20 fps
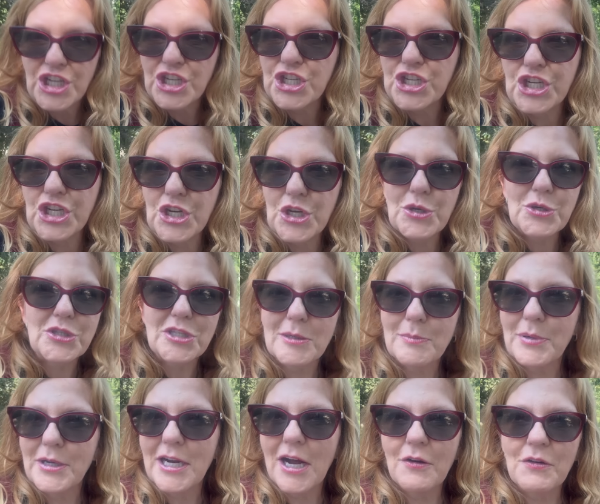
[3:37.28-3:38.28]
shoes to
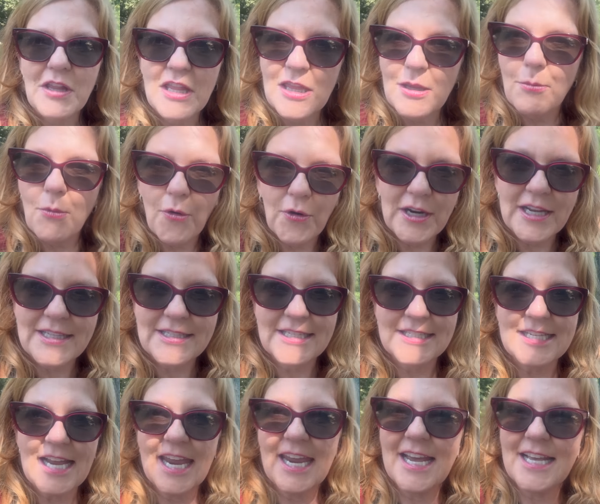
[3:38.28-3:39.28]
put on in the morning to
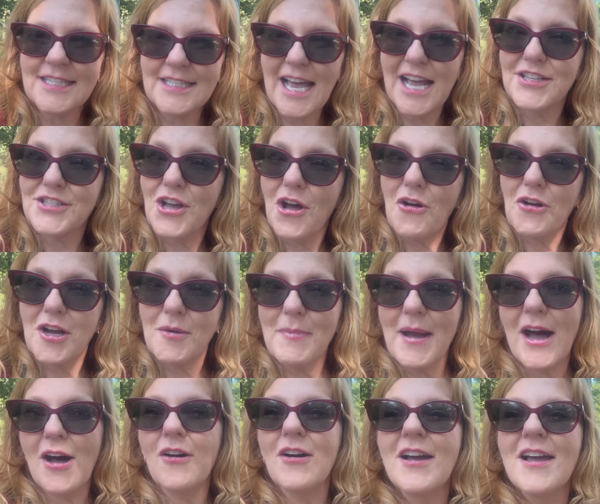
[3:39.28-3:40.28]
dance. I talk
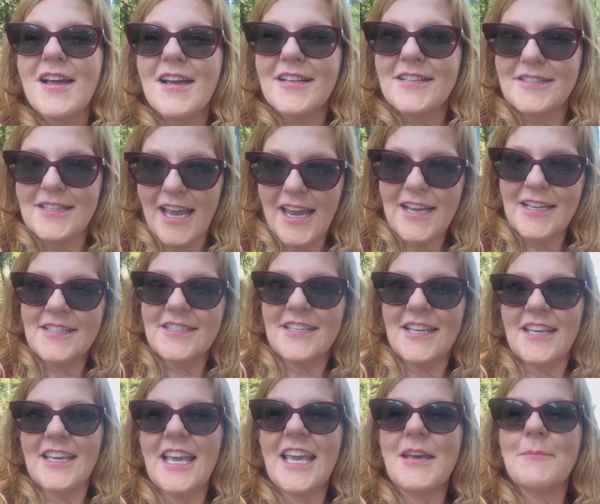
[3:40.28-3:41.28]
about
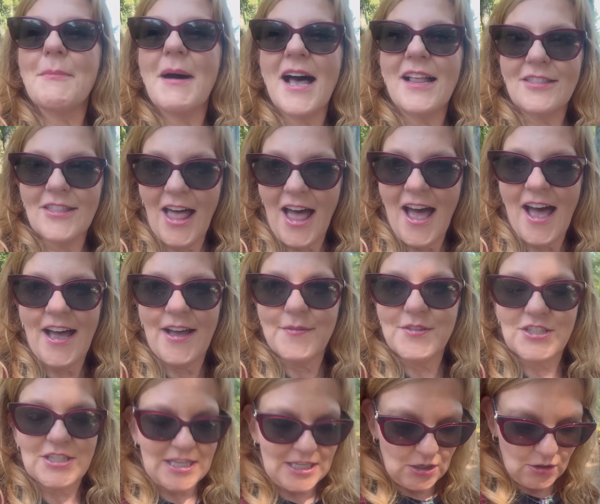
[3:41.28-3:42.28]
dancing in my
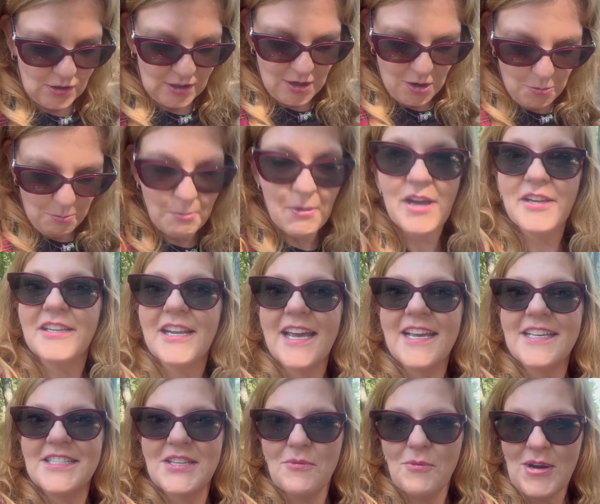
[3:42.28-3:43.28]
lives that are on
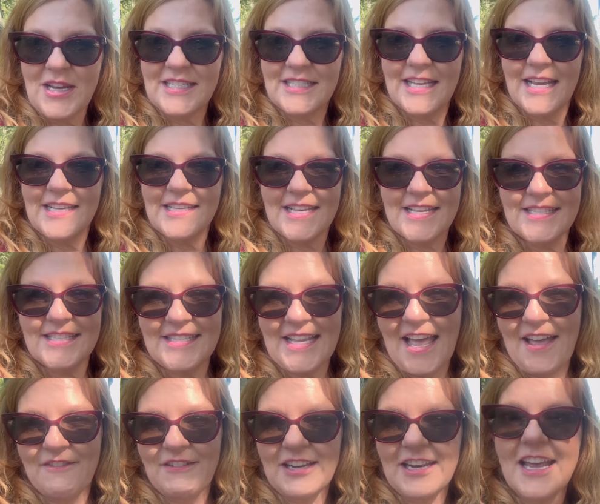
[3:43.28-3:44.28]
Mondays and Wednesdays at
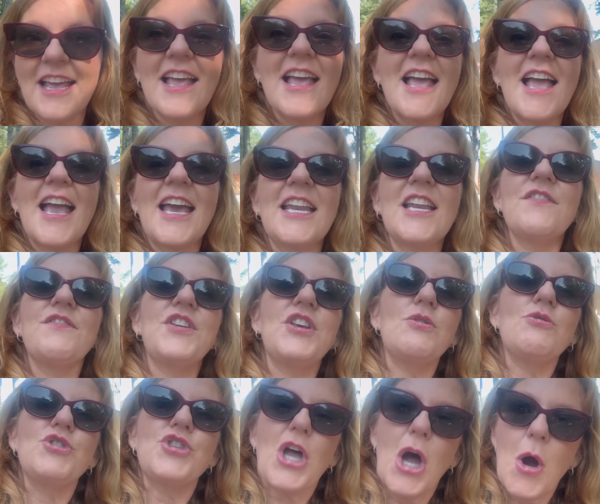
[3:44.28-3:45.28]
7. And if
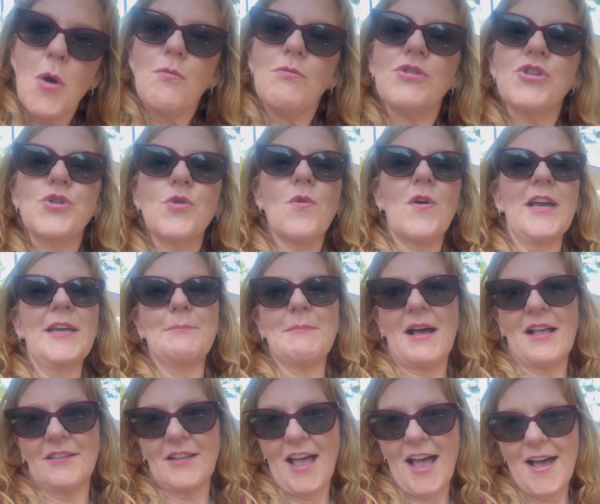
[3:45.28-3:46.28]
you don't join
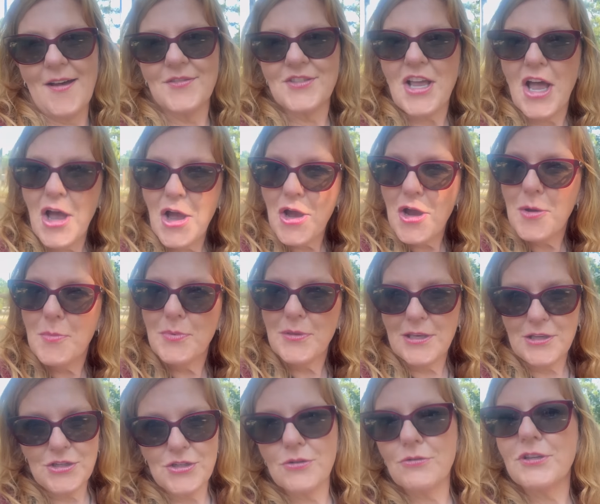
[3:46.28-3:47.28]
my lives, I hope
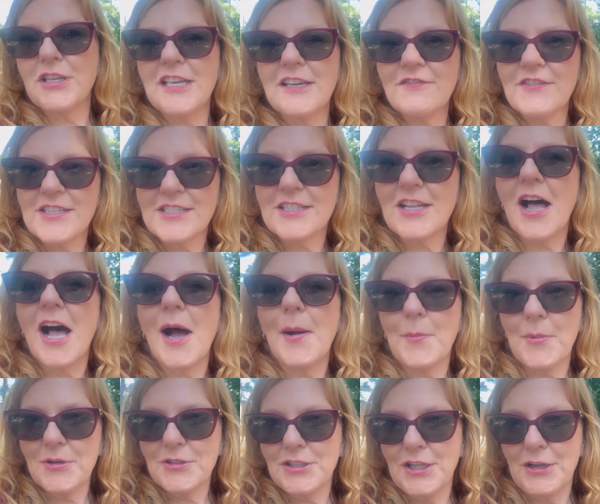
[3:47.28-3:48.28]
that you'll give us the
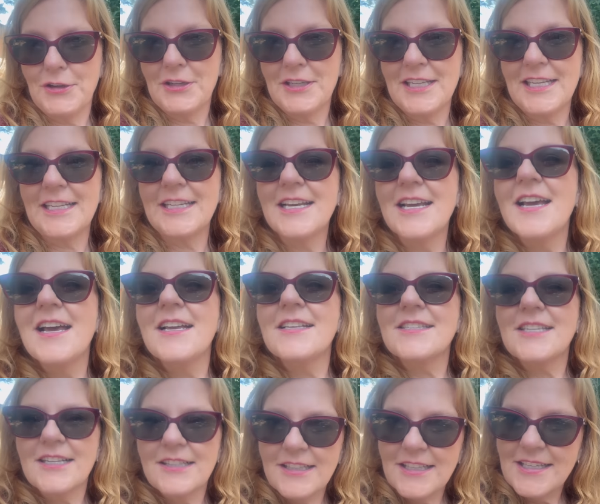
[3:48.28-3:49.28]
opportunity
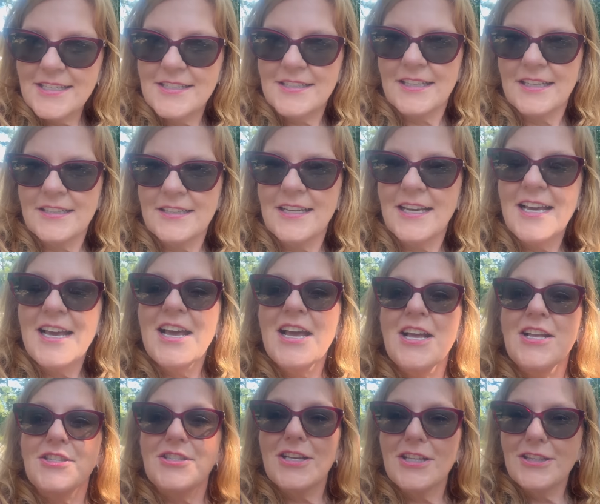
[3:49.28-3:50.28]
to listen,
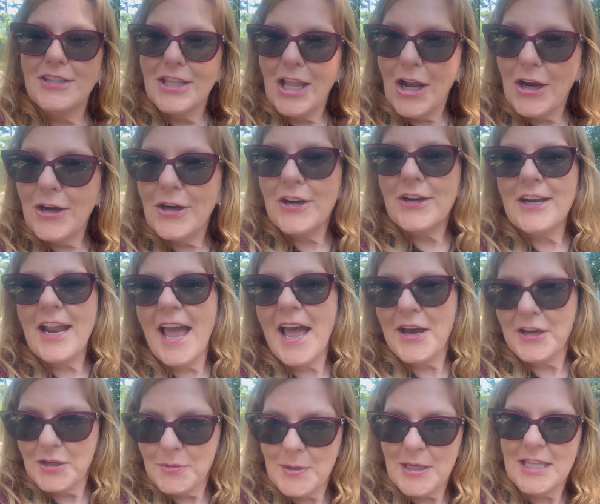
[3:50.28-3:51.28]
to learn
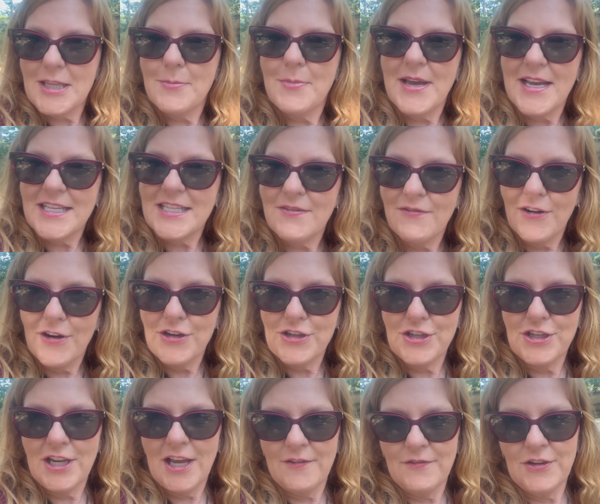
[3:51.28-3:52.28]
how to be the best
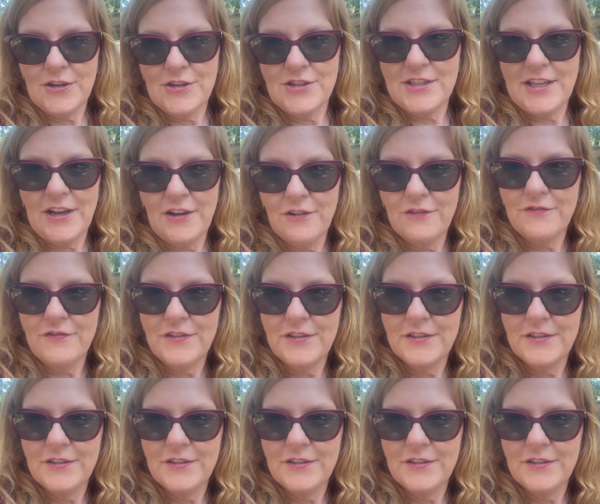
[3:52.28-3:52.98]
version of yourself.